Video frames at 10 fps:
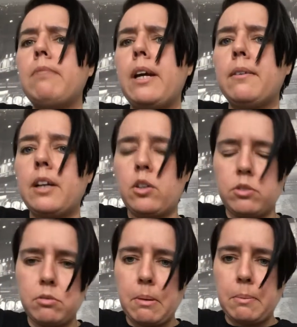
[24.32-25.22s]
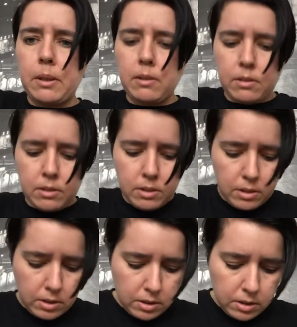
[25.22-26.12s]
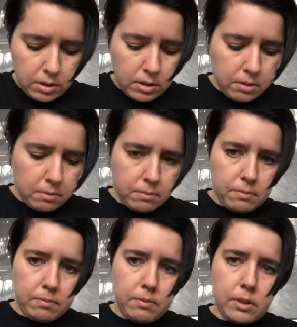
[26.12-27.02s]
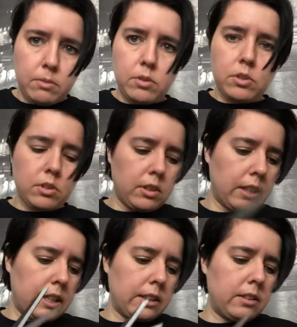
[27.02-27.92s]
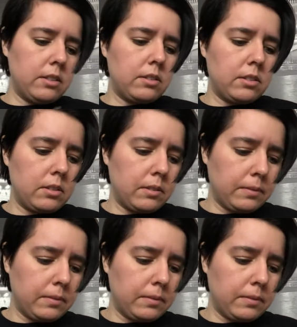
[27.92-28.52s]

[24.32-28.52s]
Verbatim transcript: yeah, I can't remember. I'm just gonna cut this